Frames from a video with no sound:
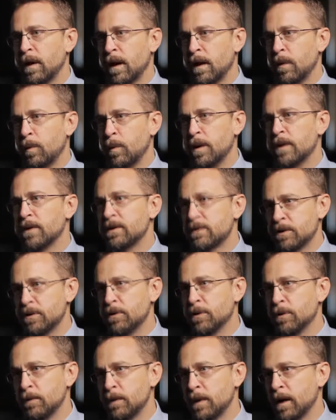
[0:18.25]
and we
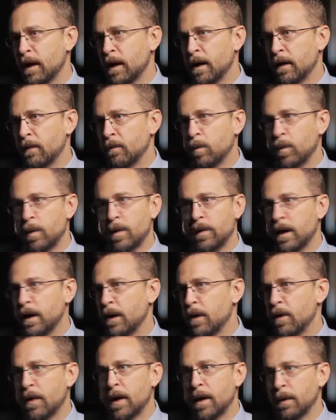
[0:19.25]
assume that when they
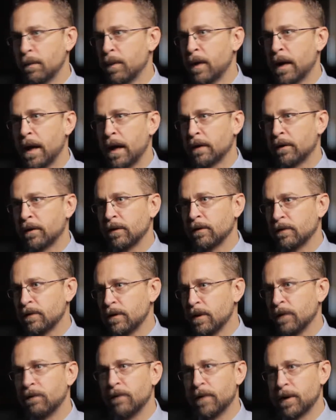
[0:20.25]
go out and practice,
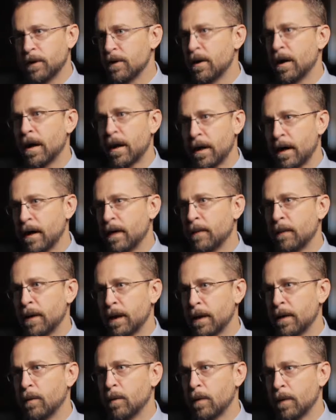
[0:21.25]
they'll figure out how to
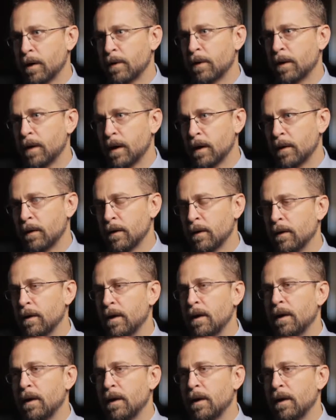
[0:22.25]
make it work together.